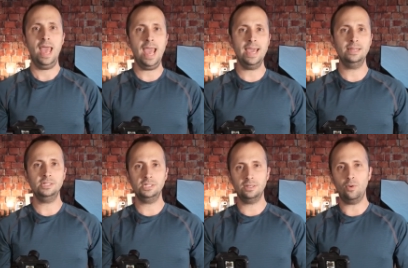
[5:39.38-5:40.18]

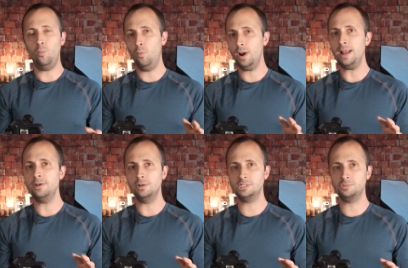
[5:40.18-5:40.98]
and what I
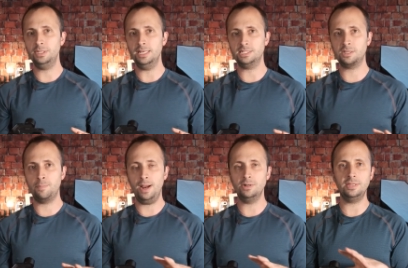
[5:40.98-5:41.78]
noticed with this
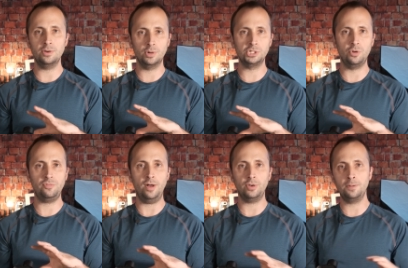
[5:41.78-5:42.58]
compared to the original
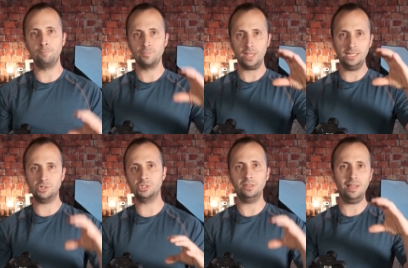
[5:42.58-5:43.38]
Falcon is
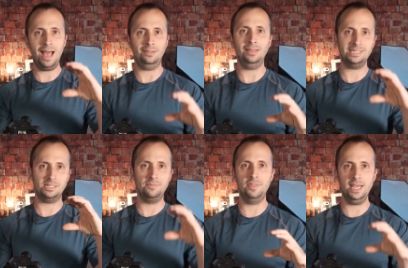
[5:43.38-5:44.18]
there's a lot
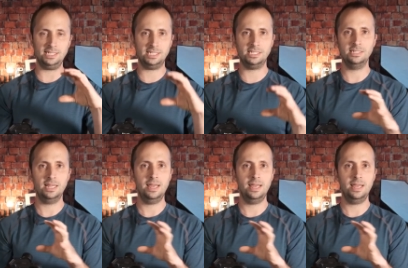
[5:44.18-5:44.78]
less of this